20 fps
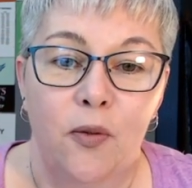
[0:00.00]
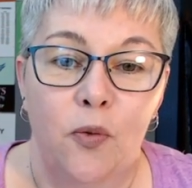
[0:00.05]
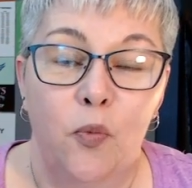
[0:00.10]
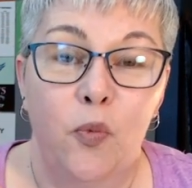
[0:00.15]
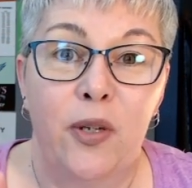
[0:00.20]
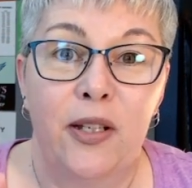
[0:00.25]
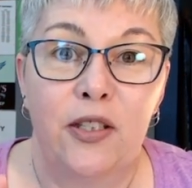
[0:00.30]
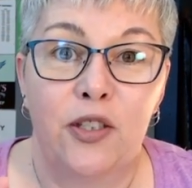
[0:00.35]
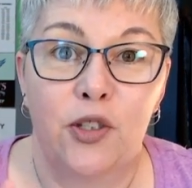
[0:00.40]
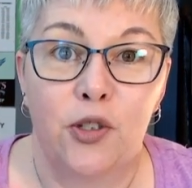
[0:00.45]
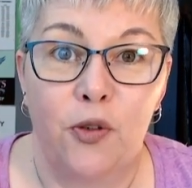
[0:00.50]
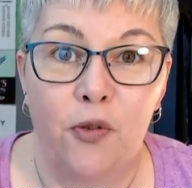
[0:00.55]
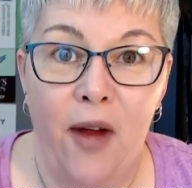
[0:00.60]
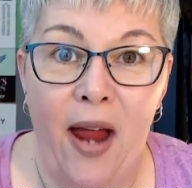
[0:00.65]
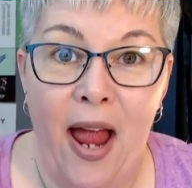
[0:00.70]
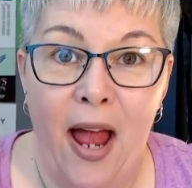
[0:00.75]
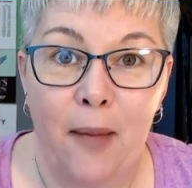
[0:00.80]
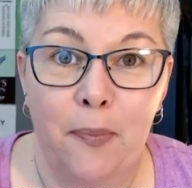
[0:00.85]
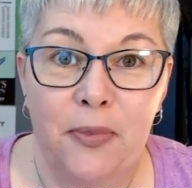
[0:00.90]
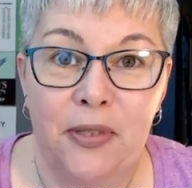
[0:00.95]
with
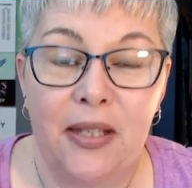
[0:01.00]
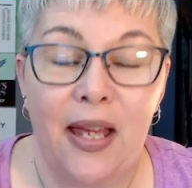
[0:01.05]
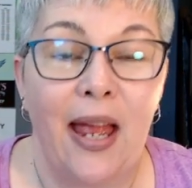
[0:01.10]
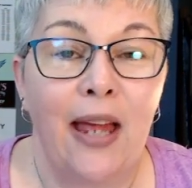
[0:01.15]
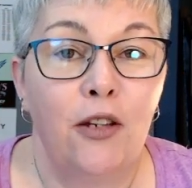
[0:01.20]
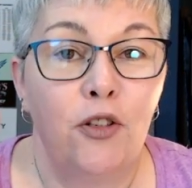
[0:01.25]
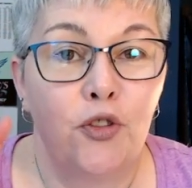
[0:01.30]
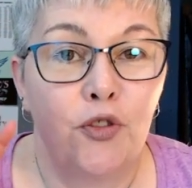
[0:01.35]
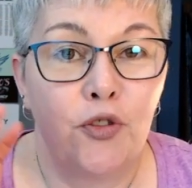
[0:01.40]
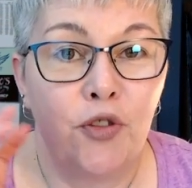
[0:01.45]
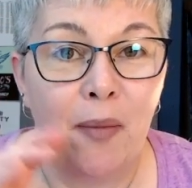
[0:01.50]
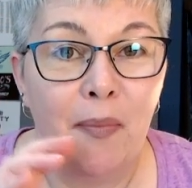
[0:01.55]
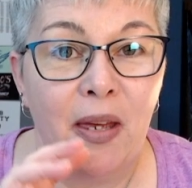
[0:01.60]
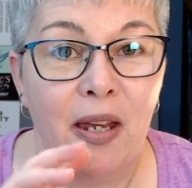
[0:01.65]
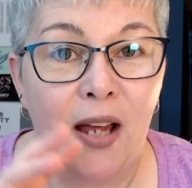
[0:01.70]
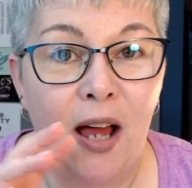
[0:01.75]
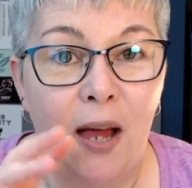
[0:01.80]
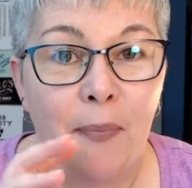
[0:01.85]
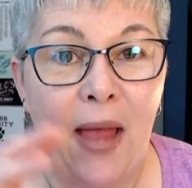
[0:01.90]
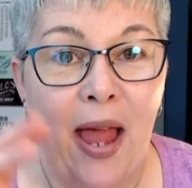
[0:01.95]
scraps and trim it
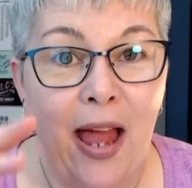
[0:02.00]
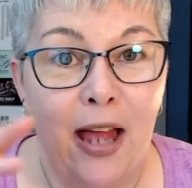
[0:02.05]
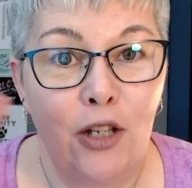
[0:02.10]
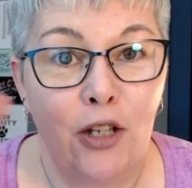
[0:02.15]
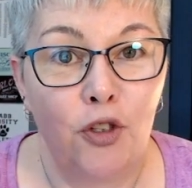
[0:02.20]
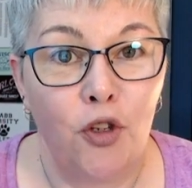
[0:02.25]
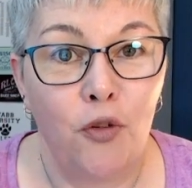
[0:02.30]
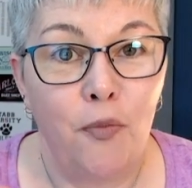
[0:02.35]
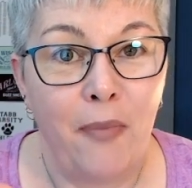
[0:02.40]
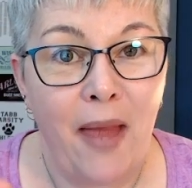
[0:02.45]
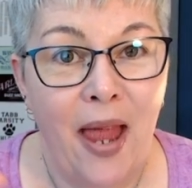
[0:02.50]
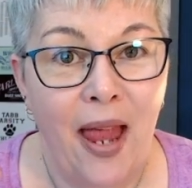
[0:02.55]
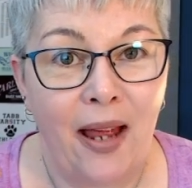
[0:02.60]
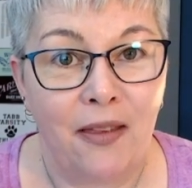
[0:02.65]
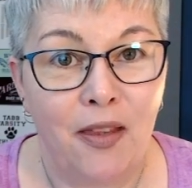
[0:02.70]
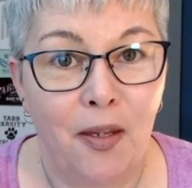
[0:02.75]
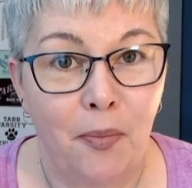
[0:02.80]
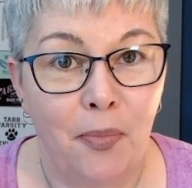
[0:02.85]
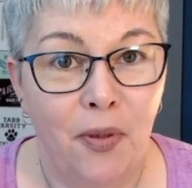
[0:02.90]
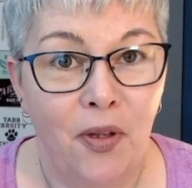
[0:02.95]
up as you
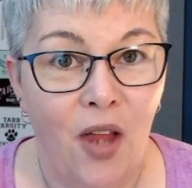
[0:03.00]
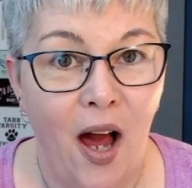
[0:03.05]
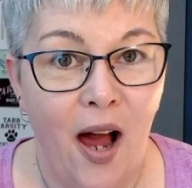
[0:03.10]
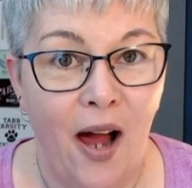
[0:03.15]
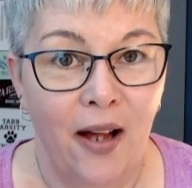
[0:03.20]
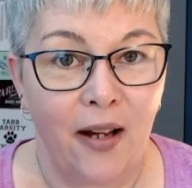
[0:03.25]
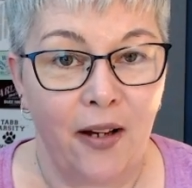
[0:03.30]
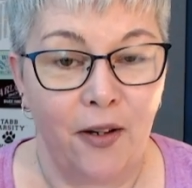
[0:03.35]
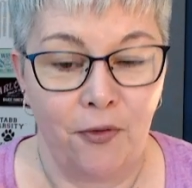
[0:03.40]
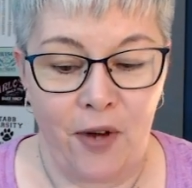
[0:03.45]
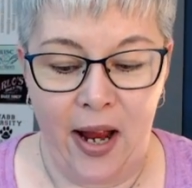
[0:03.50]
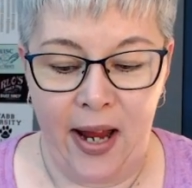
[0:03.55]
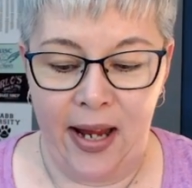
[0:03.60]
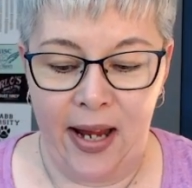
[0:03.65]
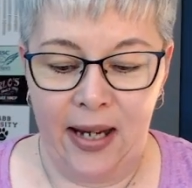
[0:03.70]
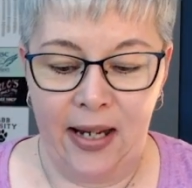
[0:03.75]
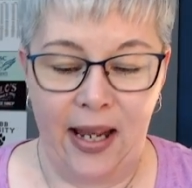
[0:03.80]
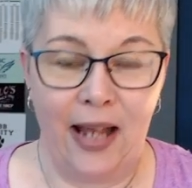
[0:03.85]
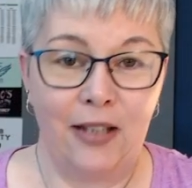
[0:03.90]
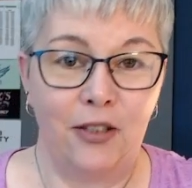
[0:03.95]
make the block,
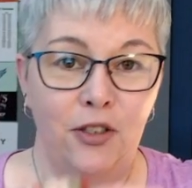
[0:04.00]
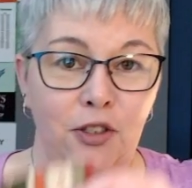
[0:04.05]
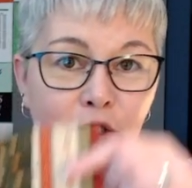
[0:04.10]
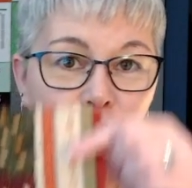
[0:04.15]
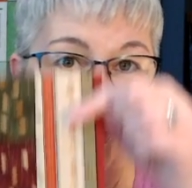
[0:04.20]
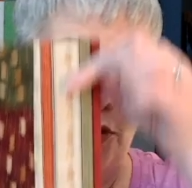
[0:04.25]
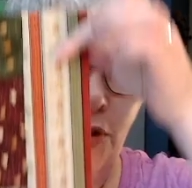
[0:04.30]
right? And so